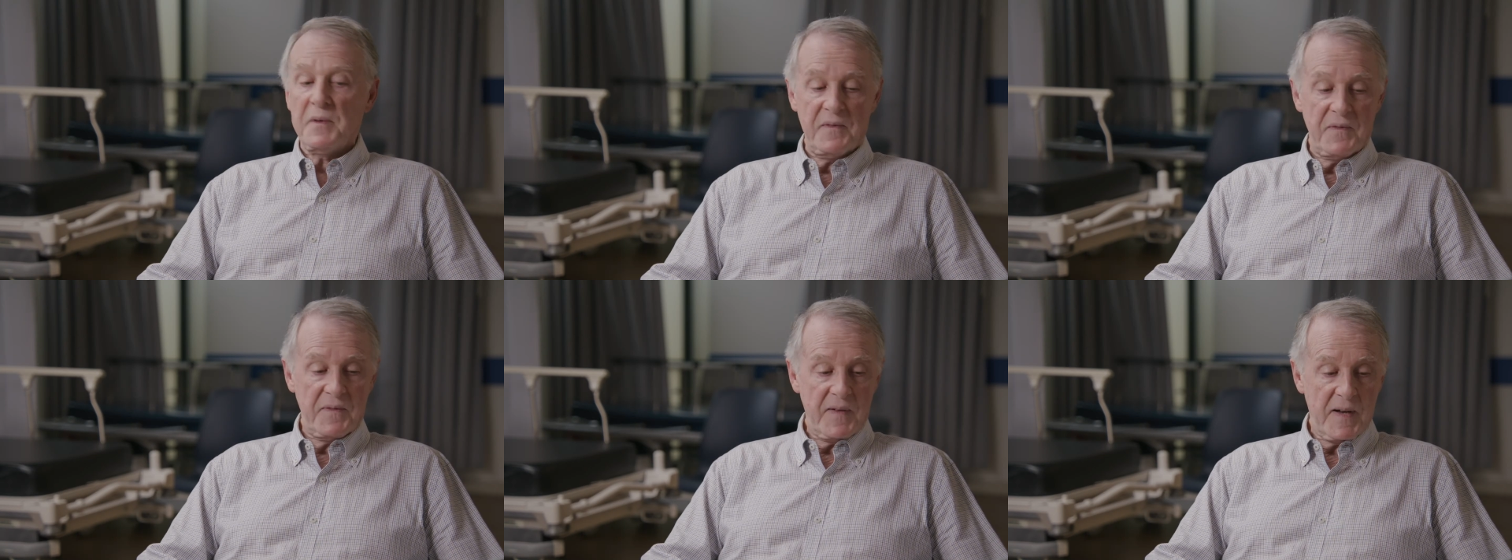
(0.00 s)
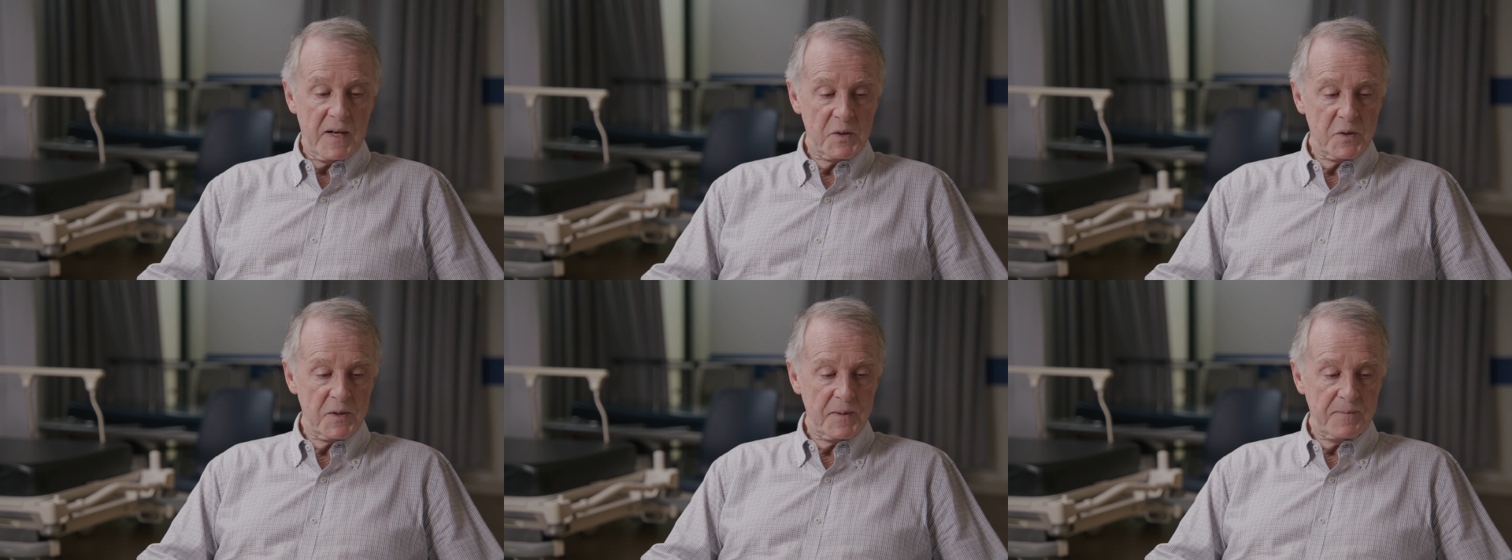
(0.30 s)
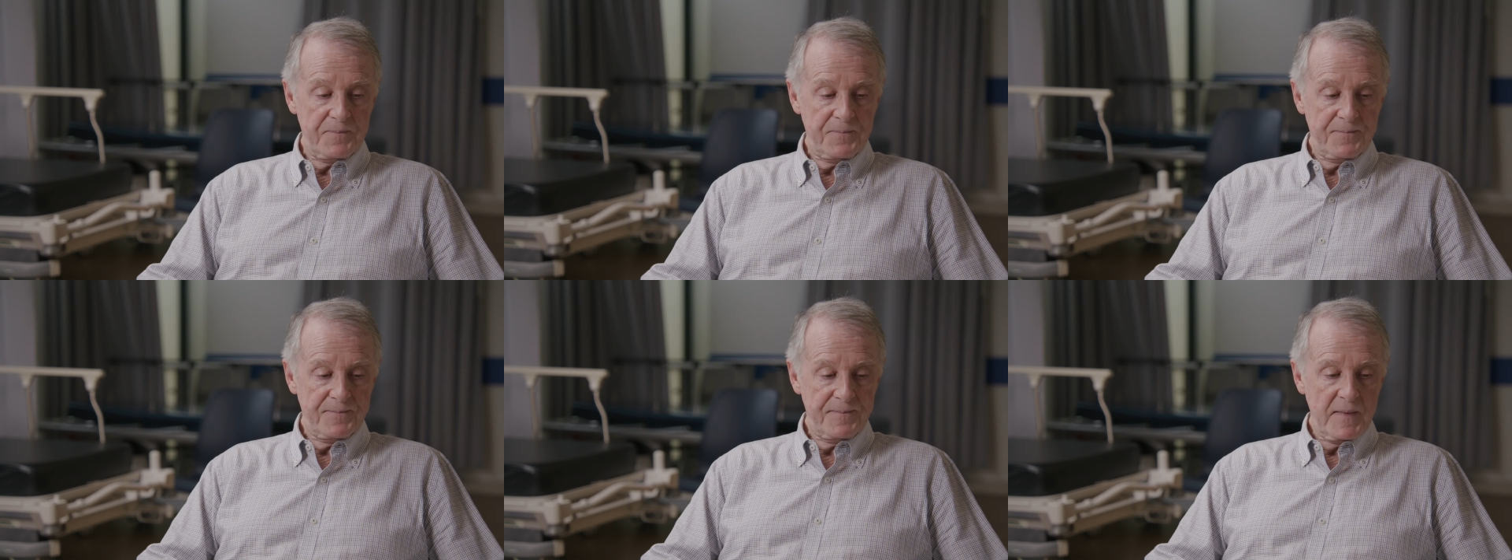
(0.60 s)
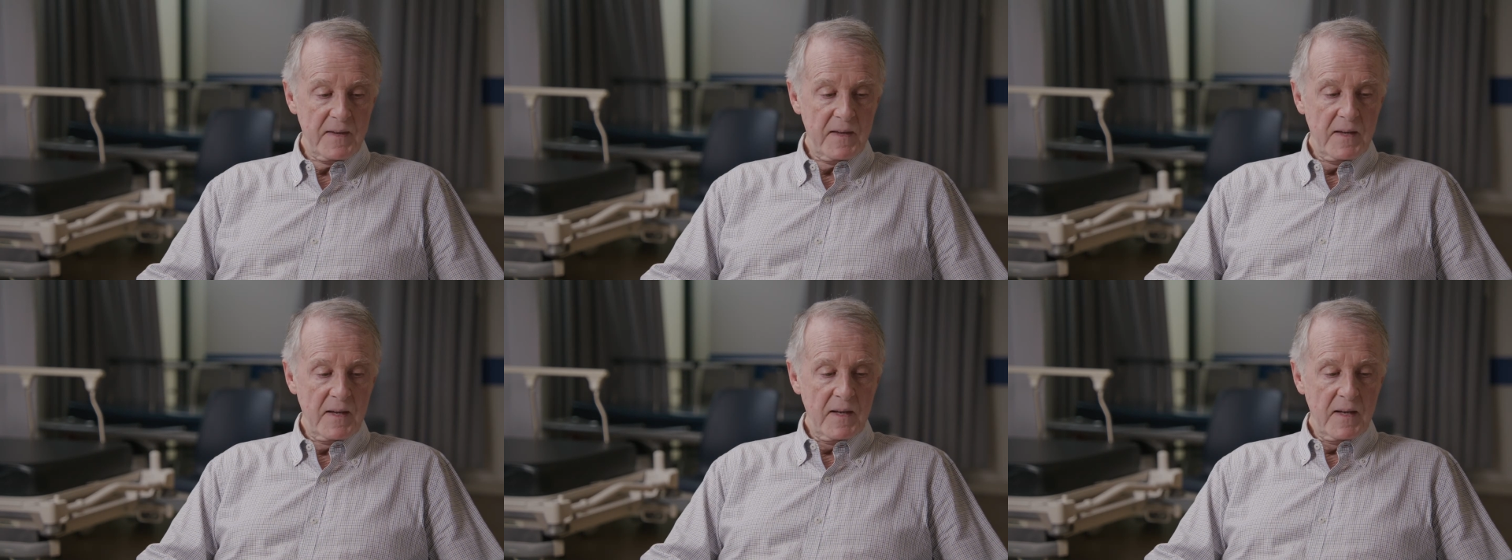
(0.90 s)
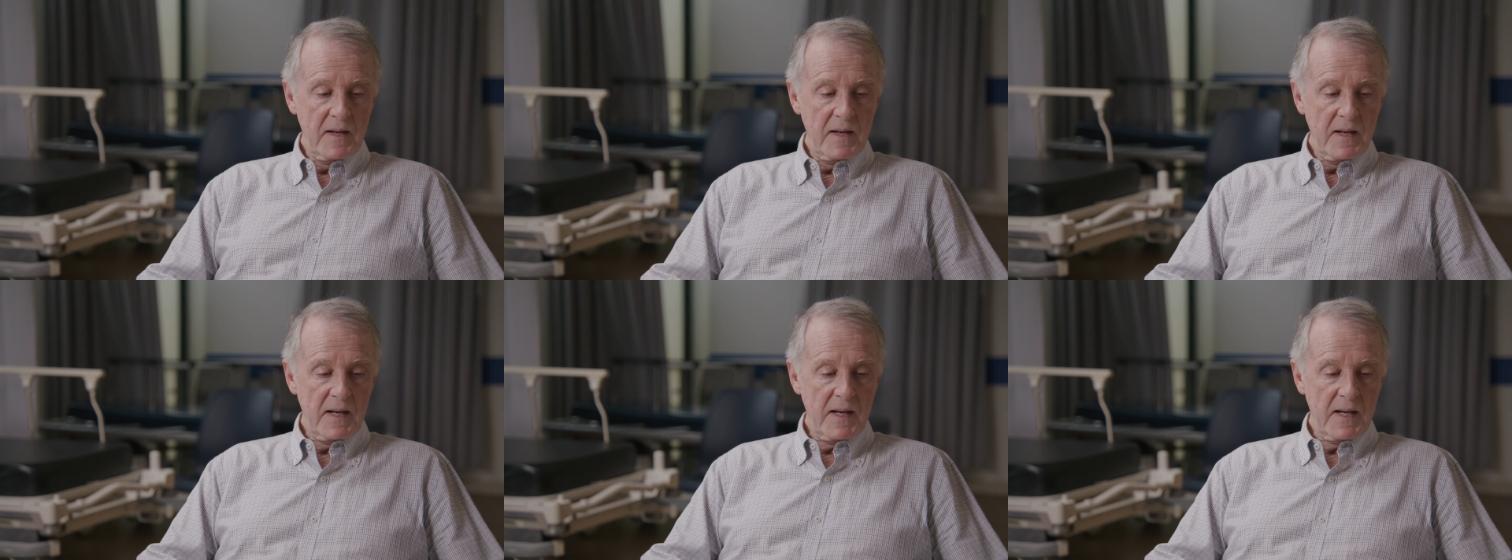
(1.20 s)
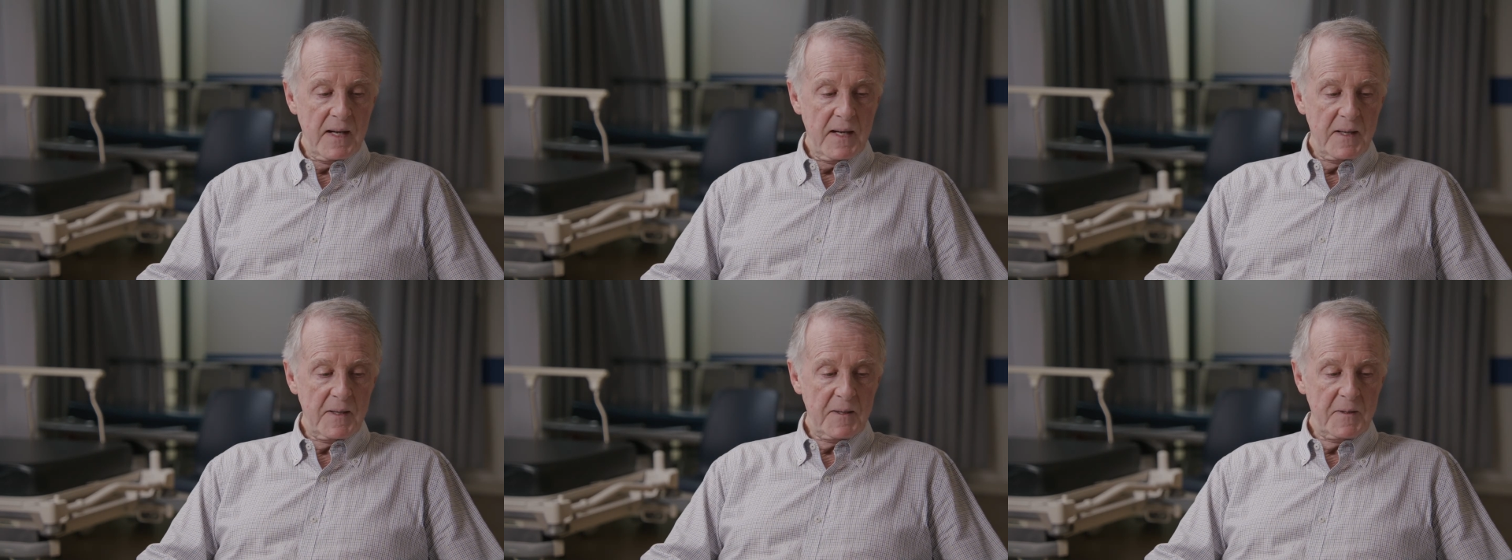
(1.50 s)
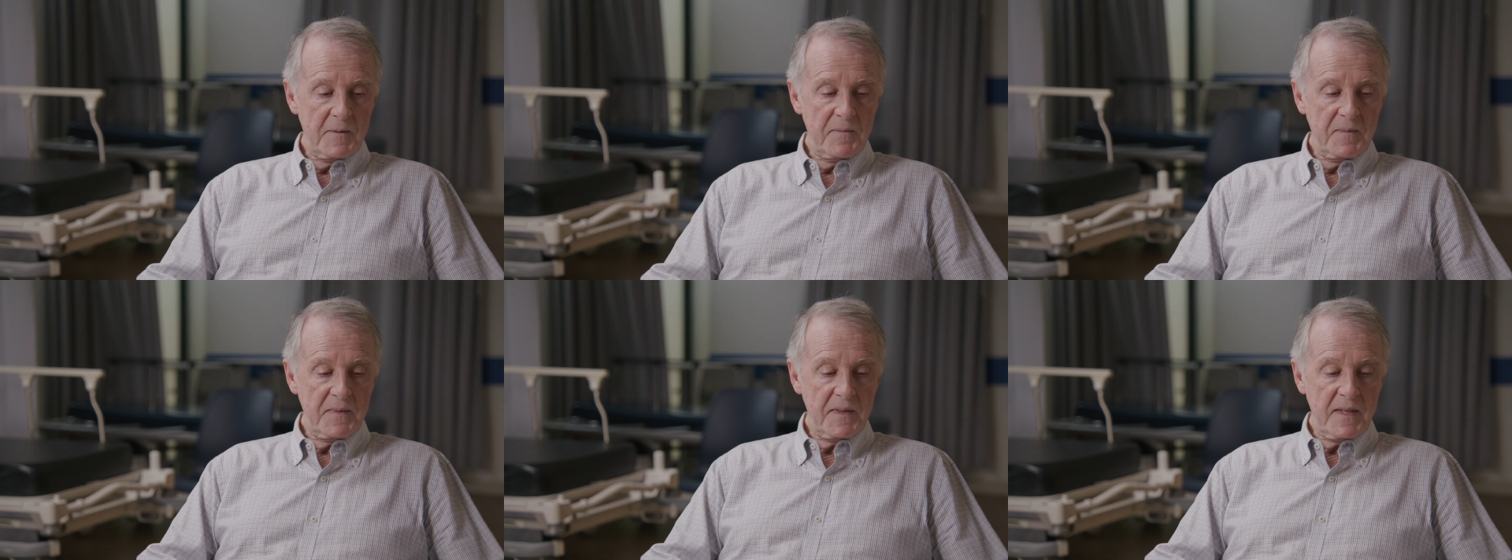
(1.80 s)
infection.
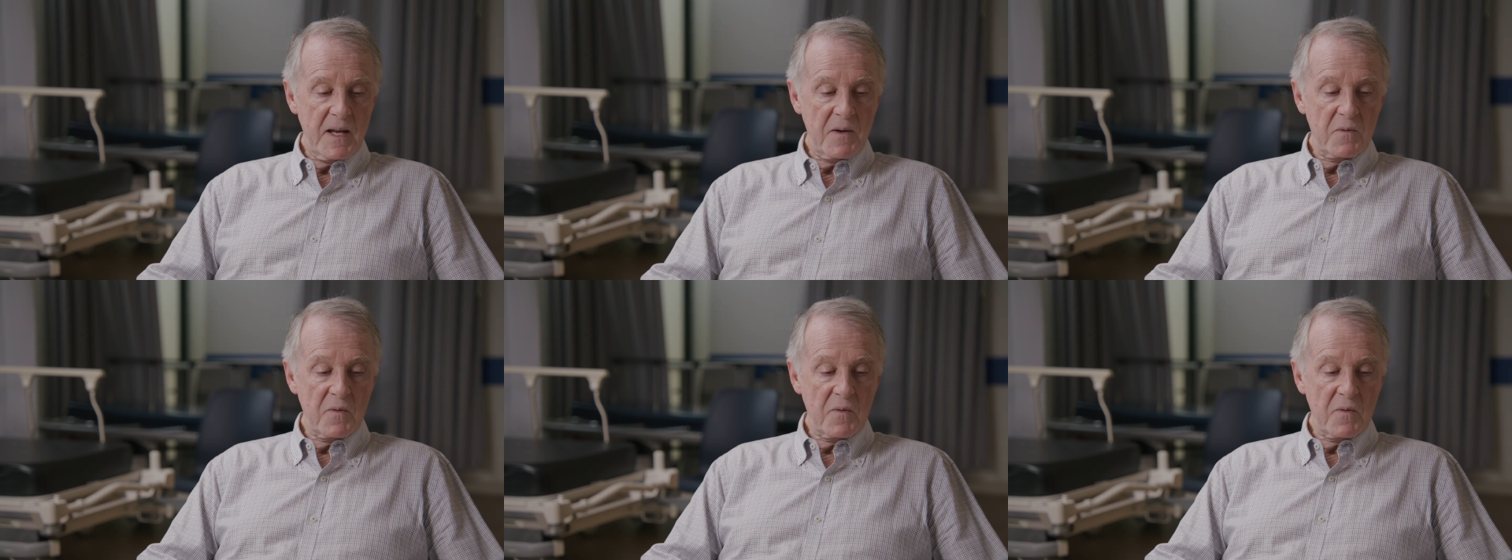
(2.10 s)
They